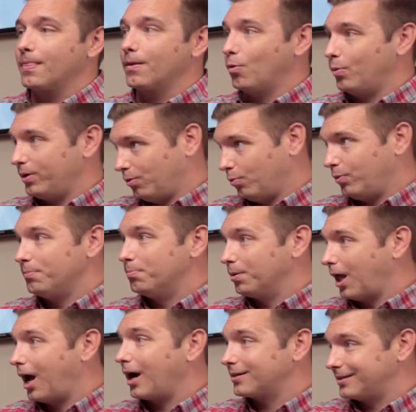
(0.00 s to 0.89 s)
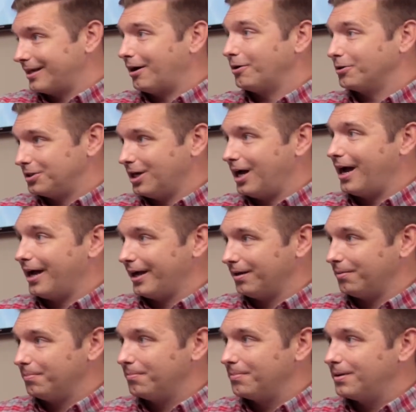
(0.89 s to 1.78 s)
we blocked out
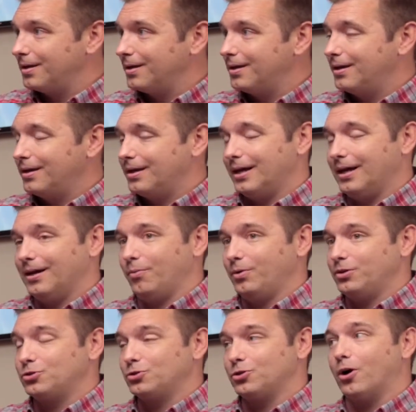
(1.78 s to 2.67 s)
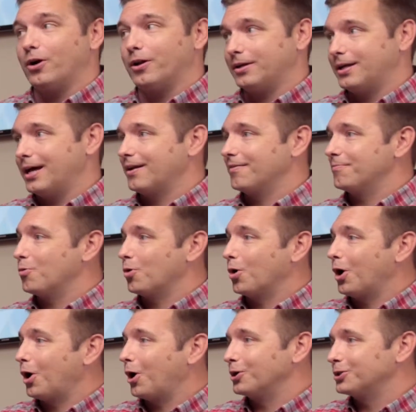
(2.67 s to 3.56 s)
time, and we started kind of
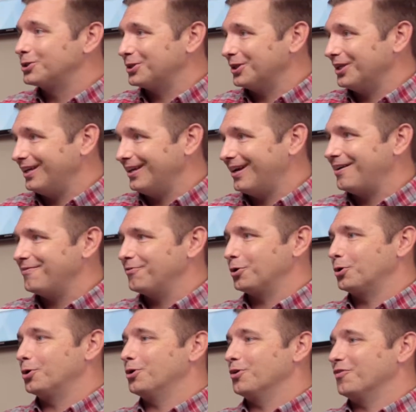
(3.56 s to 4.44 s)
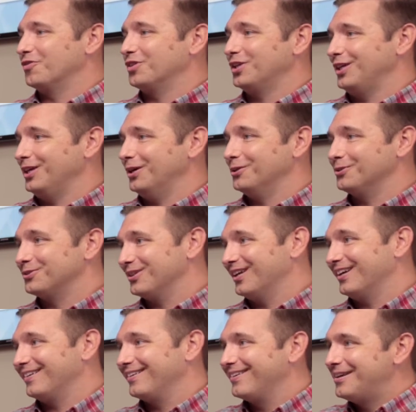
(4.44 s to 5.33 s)
more harshly. I've learned over the years,
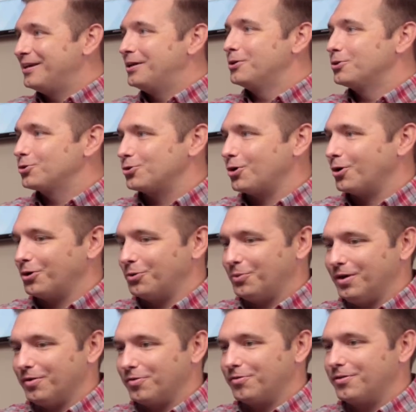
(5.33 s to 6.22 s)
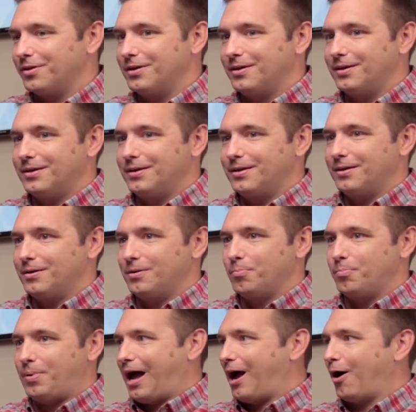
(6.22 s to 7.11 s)
started with
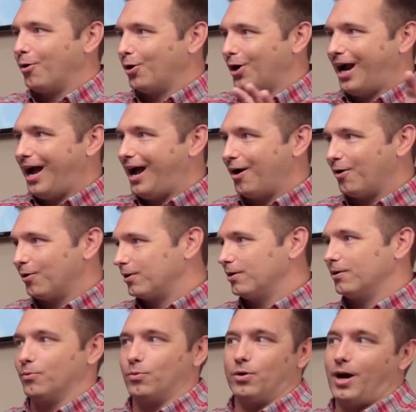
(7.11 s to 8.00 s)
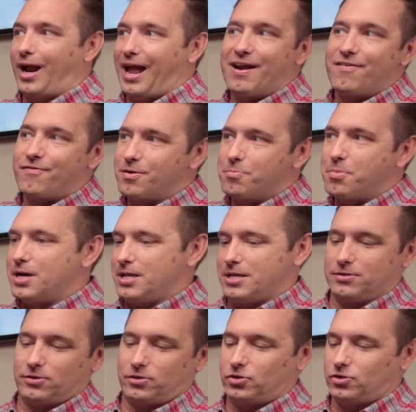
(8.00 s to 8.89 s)
power hour, where
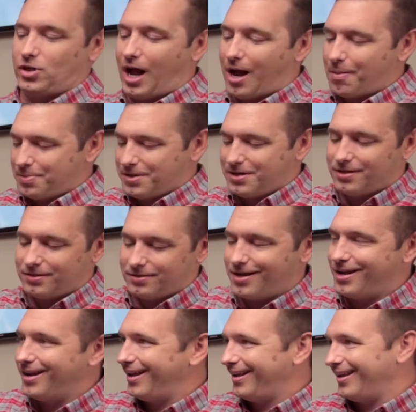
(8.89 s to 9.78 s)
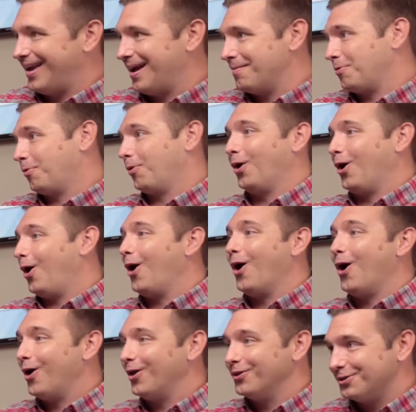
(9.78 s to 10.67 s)
everybody is stopping at 10 a.m. and we're
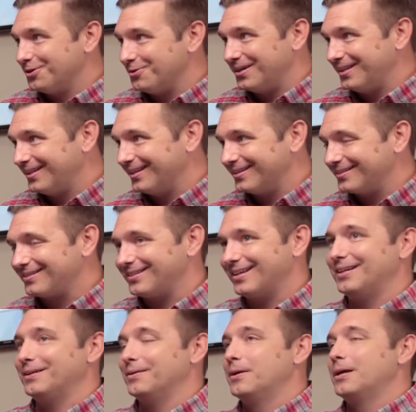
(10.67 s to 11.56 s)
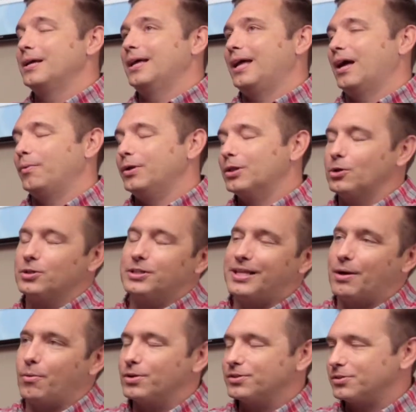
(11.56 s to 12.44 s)
all doing this, and we learned
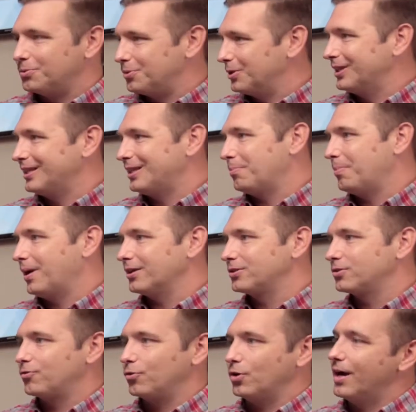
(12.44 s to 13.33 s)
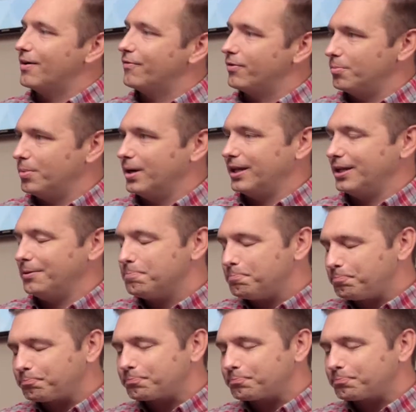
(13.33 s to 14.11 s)
that wasn't really the best for everybody.